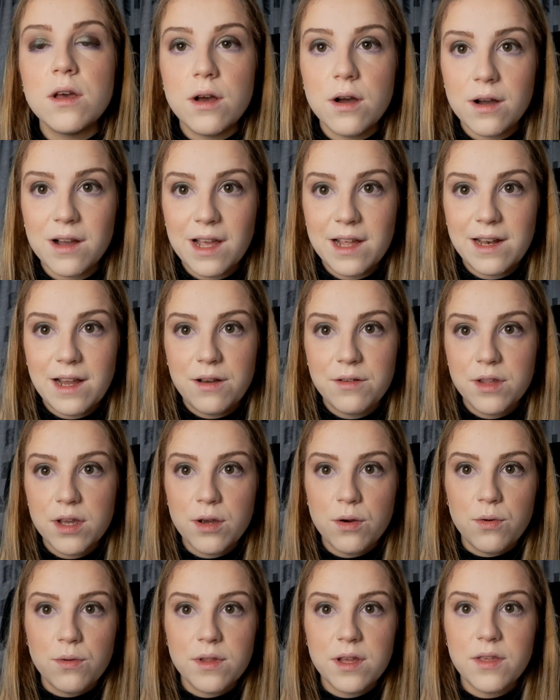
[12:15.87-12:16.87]
Okay, now the
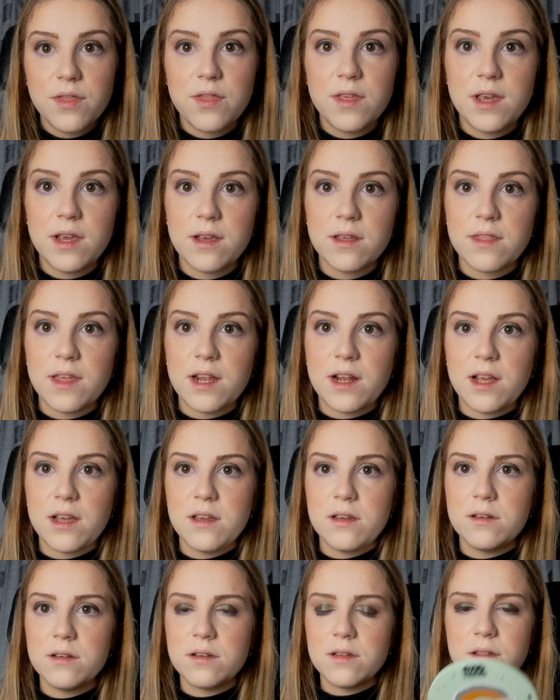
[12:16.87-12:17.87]
only thing that
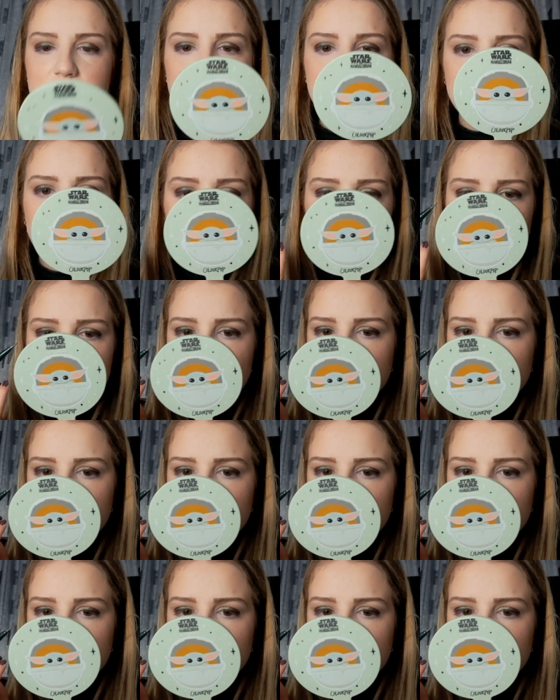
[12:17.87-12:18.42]
that